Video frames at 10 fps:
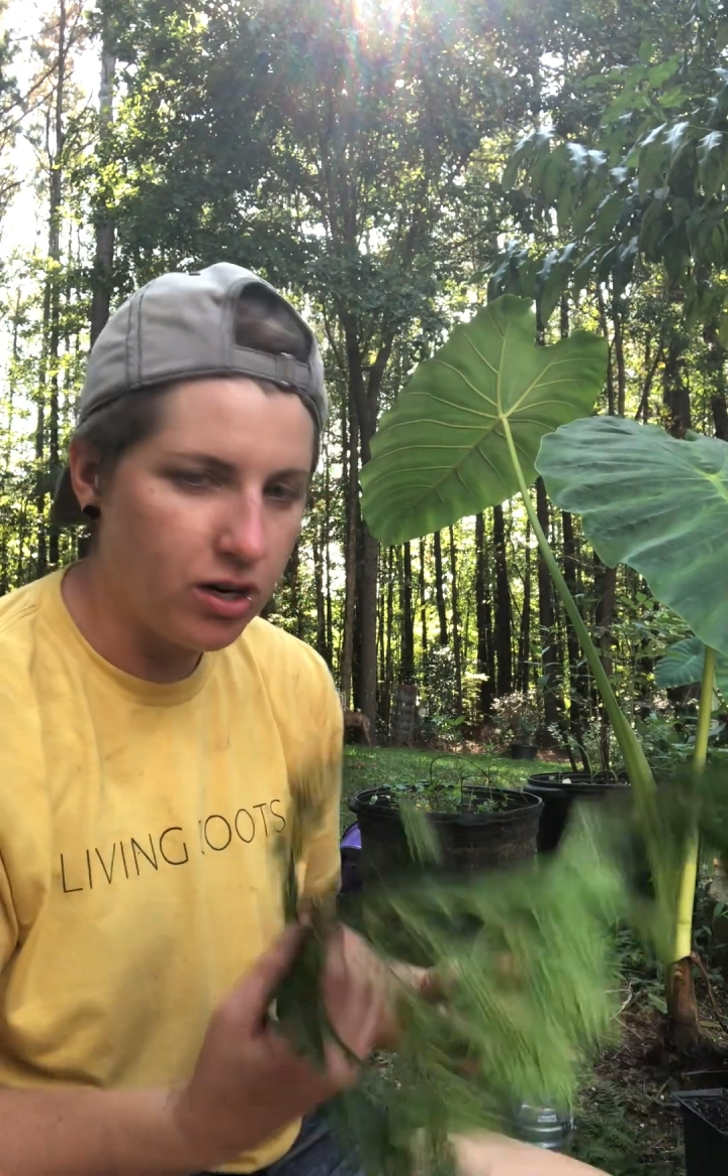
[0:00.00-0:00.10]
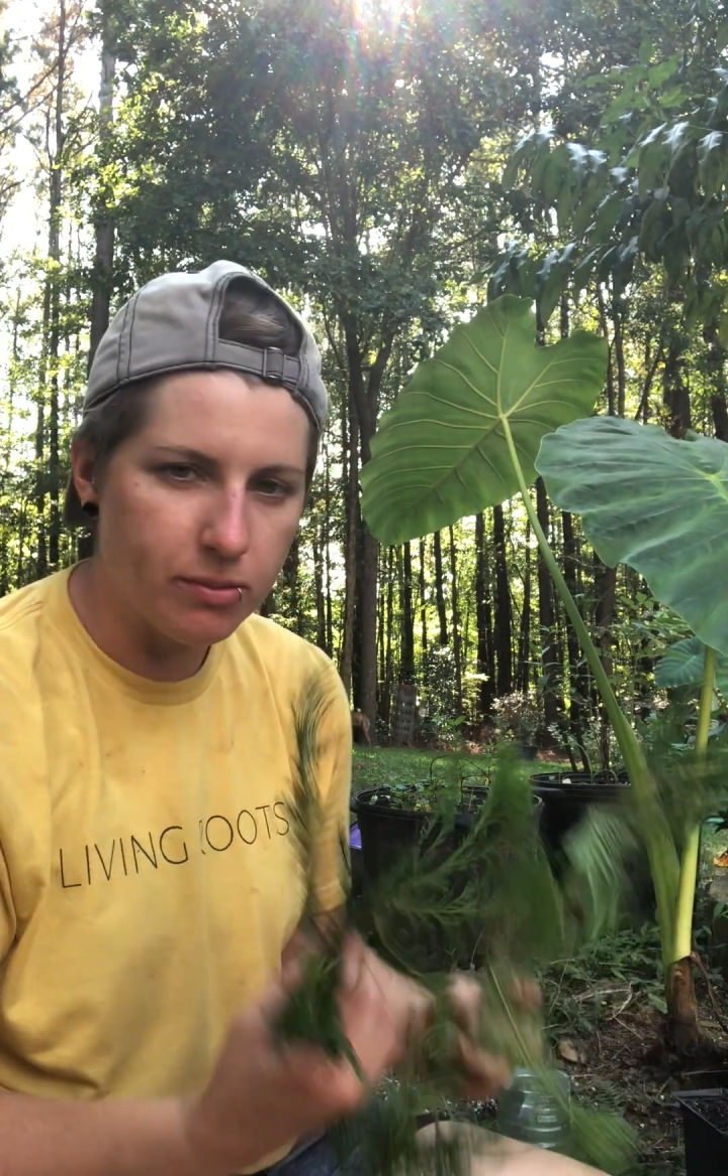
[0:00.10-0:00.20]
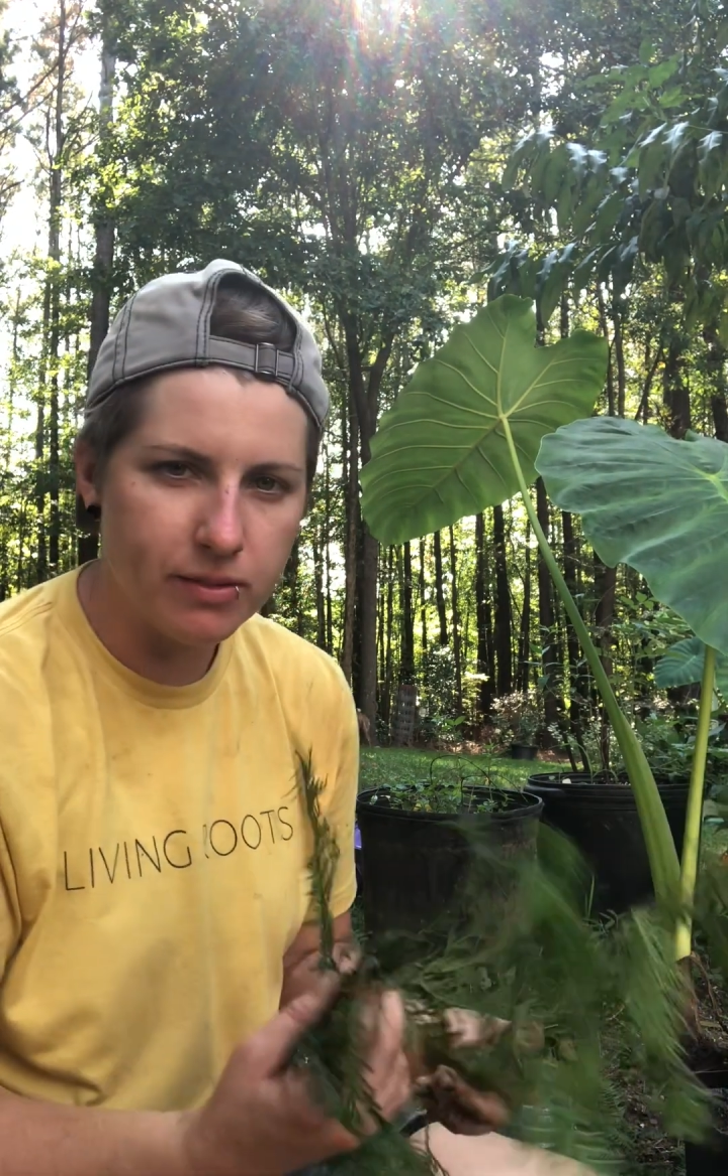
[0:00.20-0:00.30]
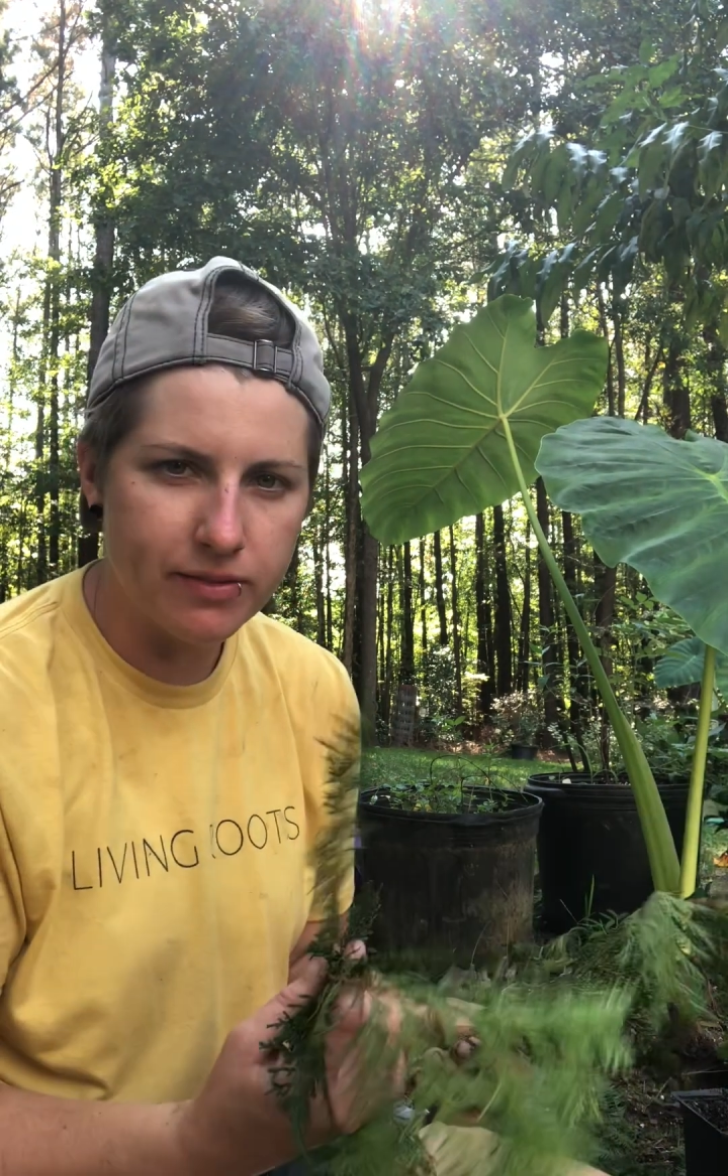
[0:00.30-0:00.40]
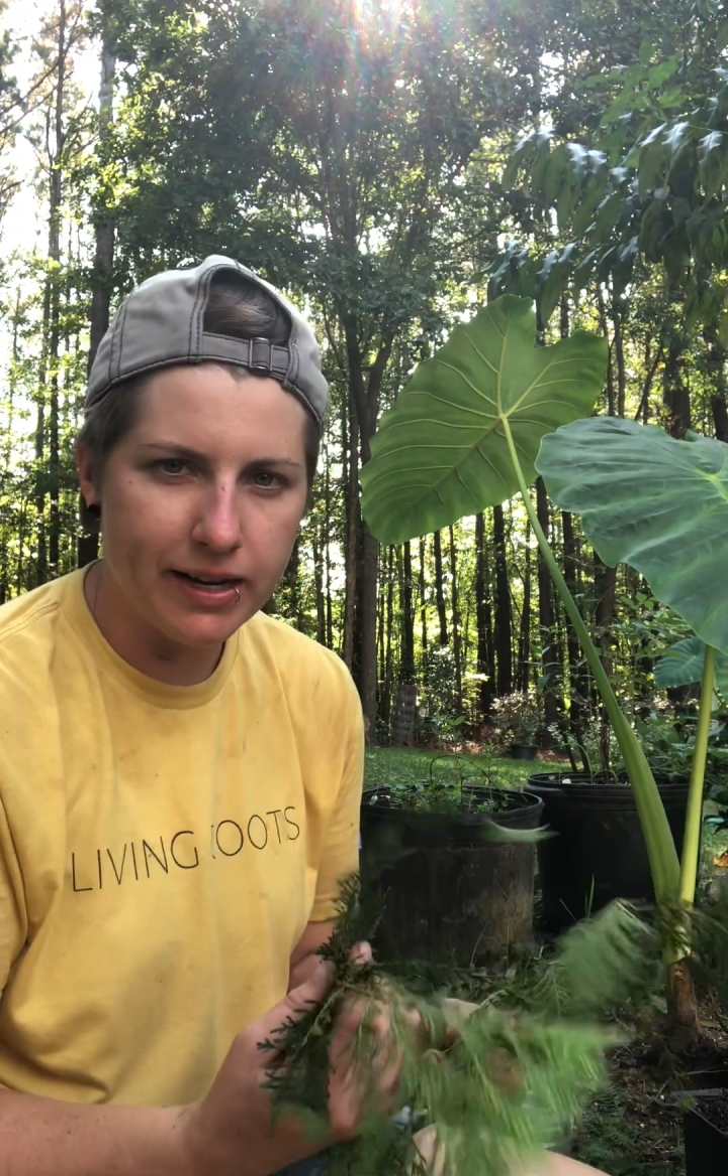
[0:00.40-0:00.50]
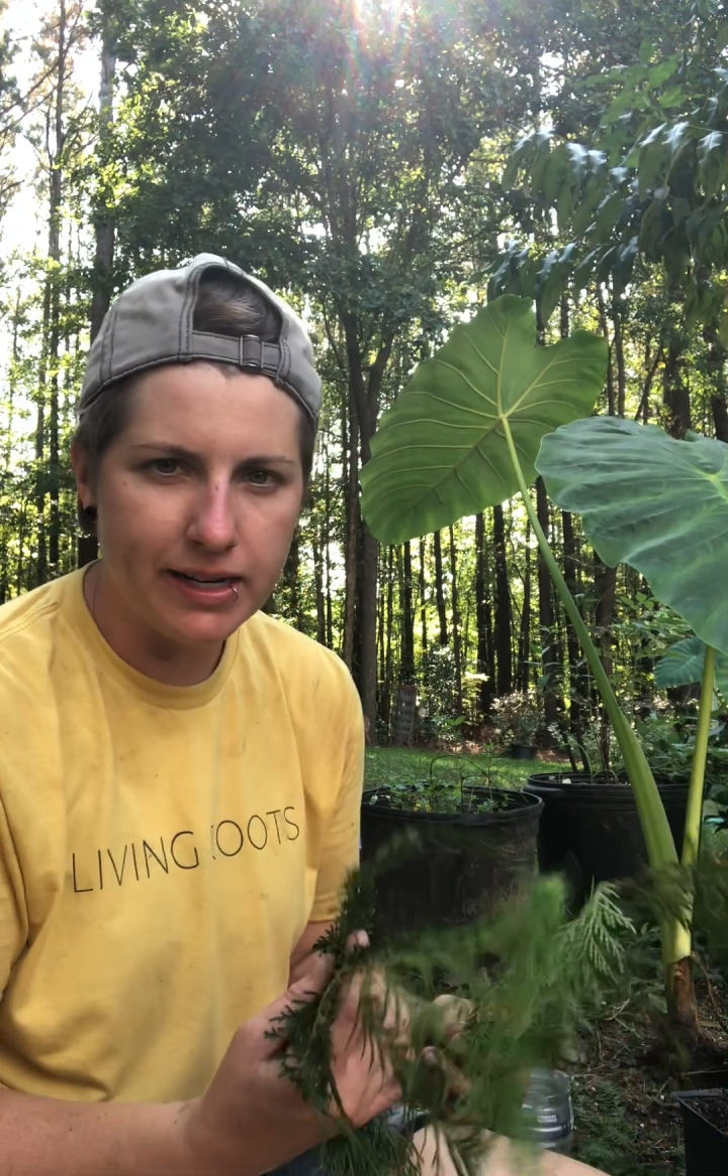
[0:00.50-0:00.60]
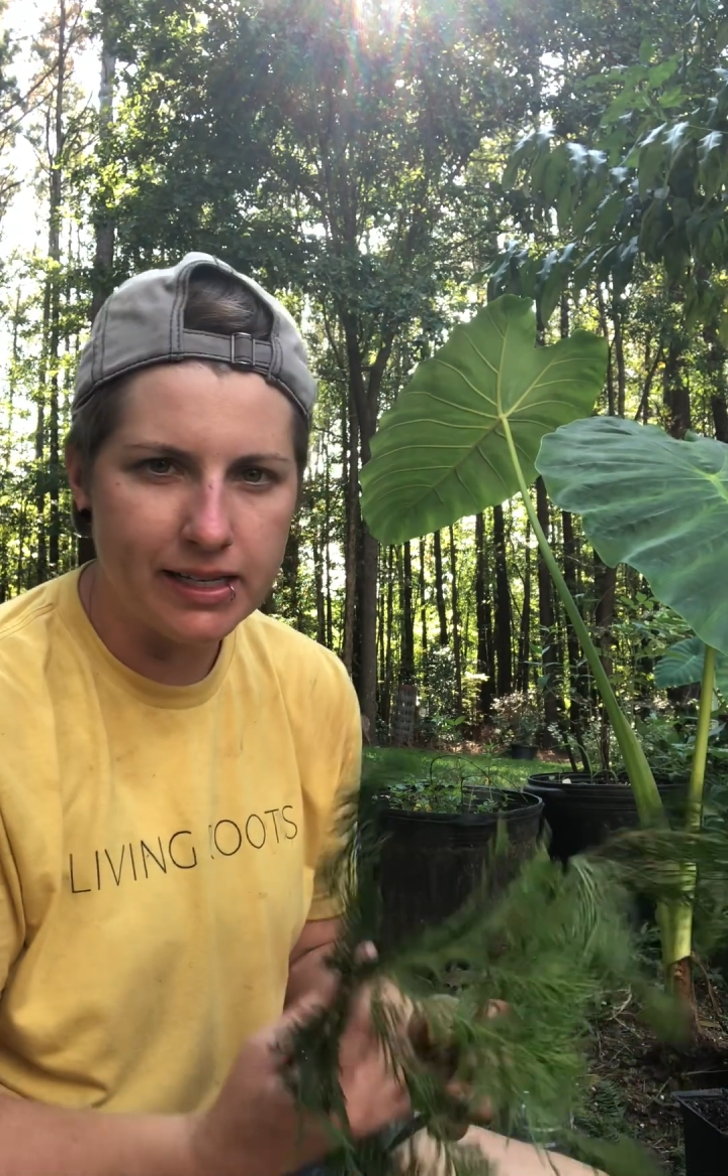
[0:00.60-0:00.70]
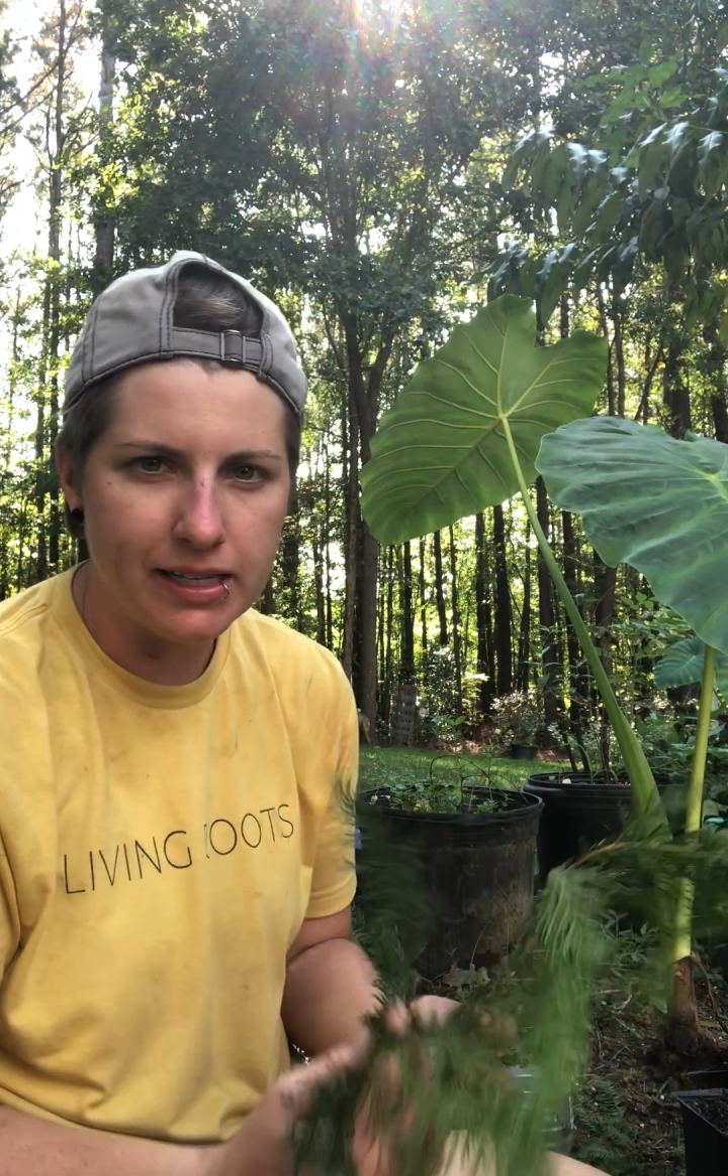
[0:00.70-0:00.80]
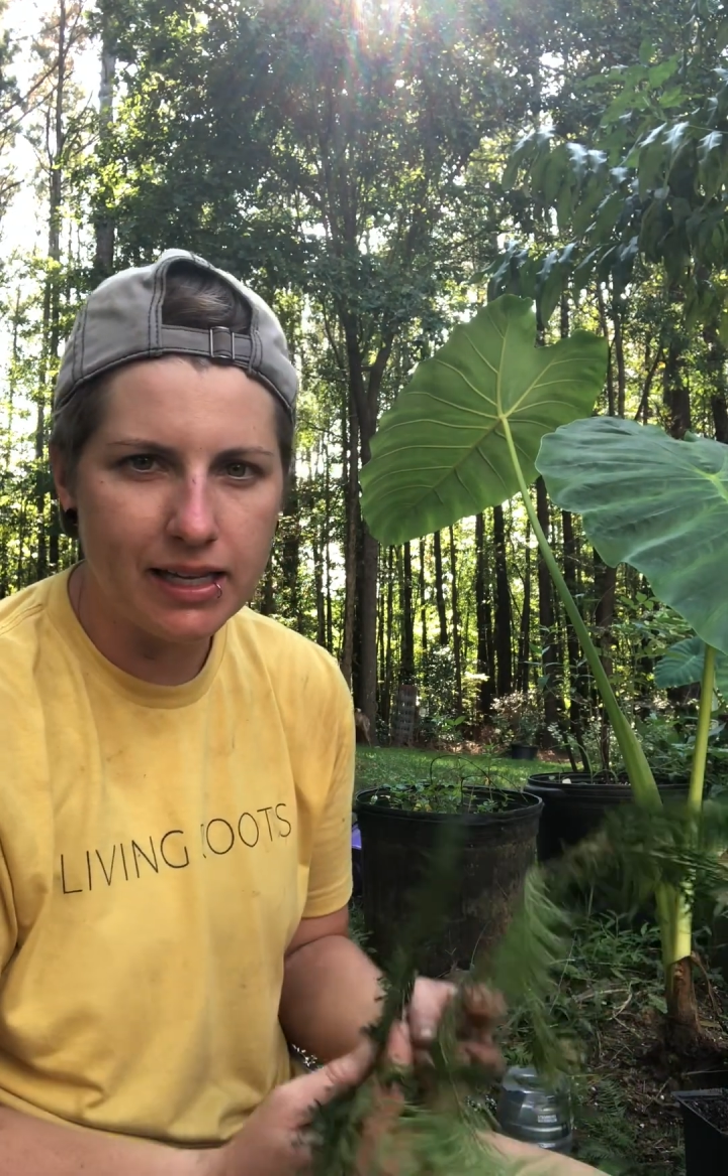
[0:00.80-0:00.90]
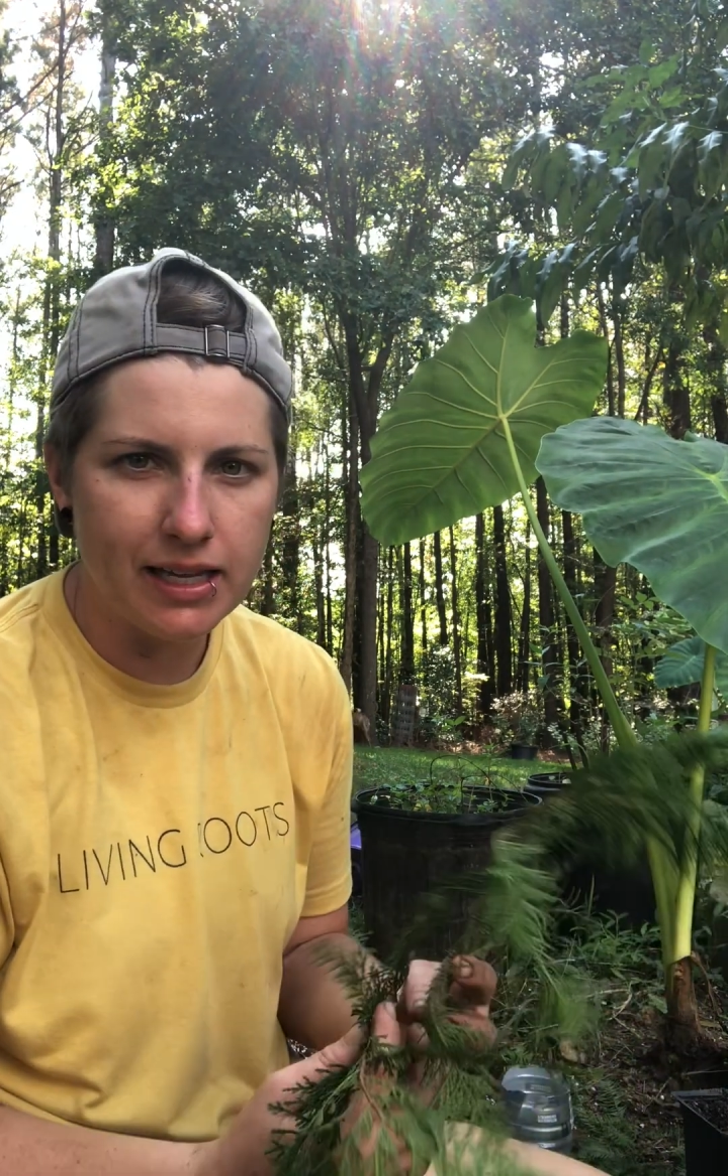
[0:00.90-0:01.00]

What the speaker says: arborvitae,